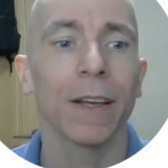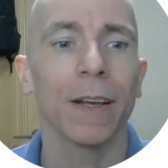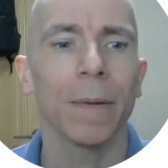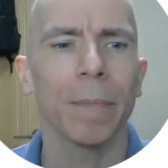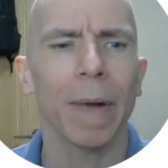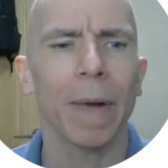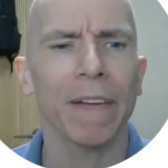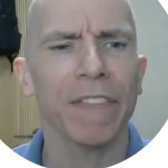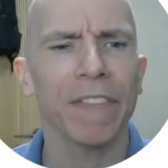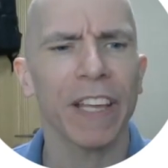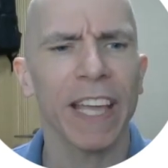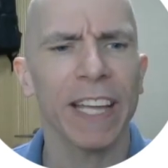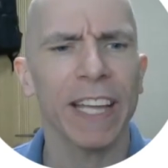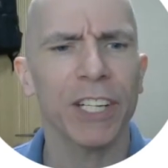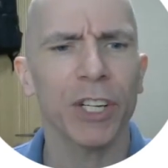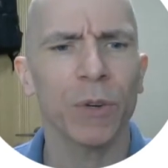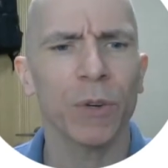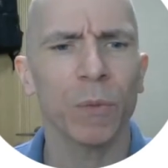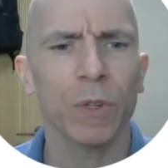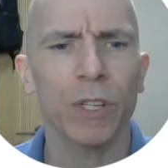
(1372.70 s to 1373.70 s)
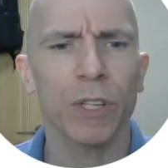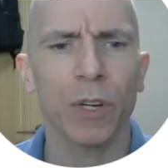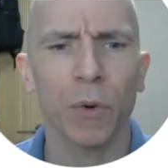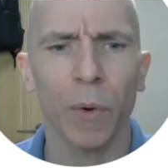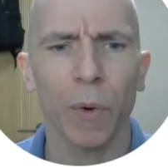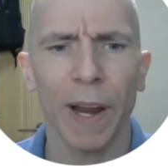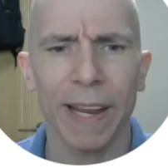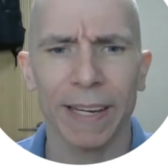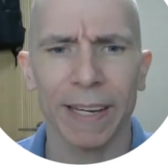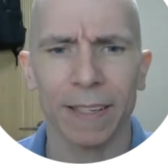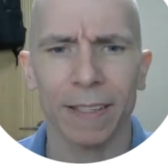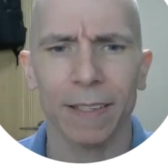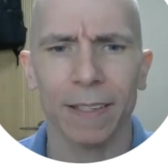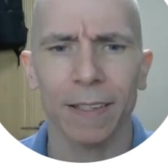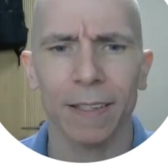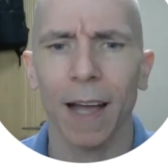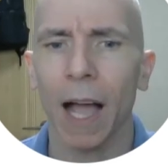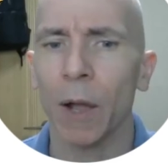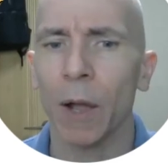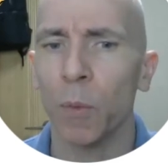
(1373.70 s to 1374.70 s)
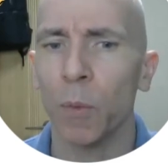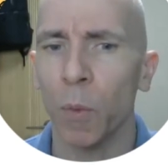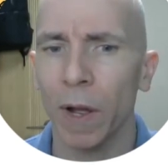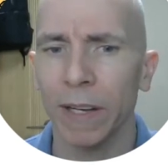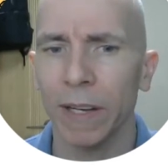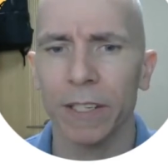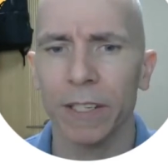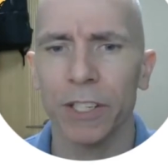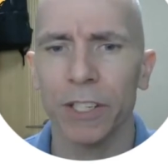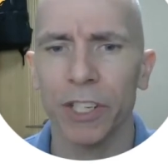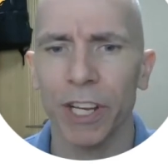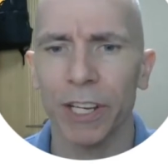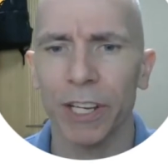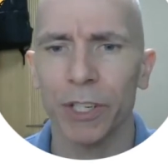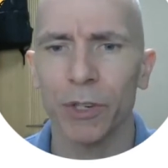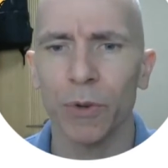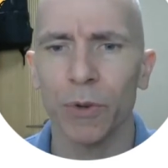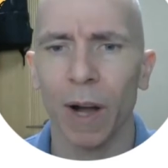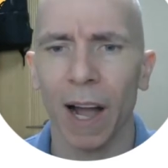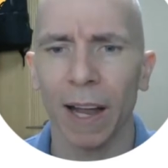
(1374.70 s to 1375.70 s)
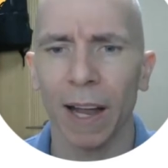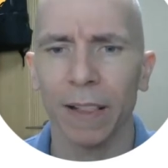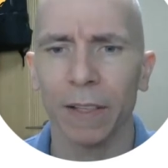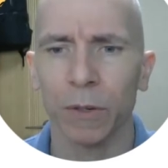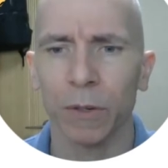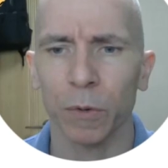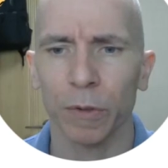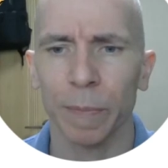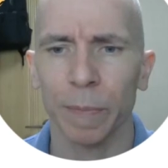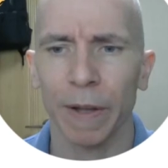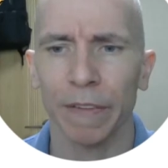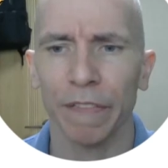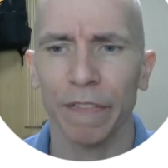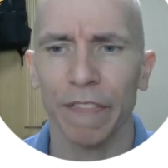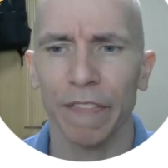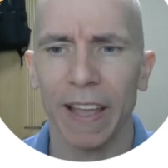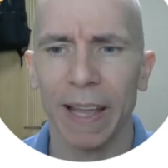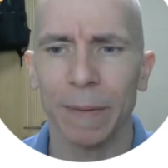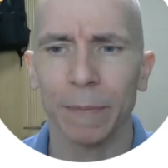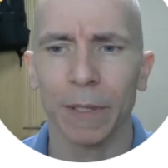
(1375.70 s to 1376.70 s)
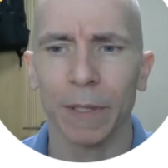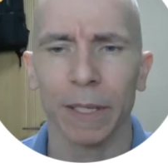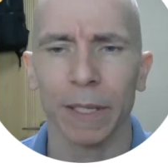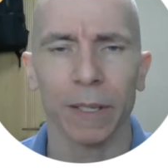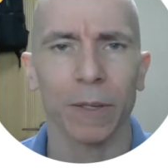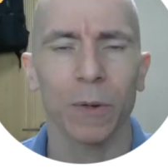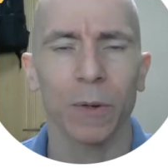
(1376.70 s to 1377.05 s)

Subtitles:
My vacation was great. I went to Jeju Island with my family.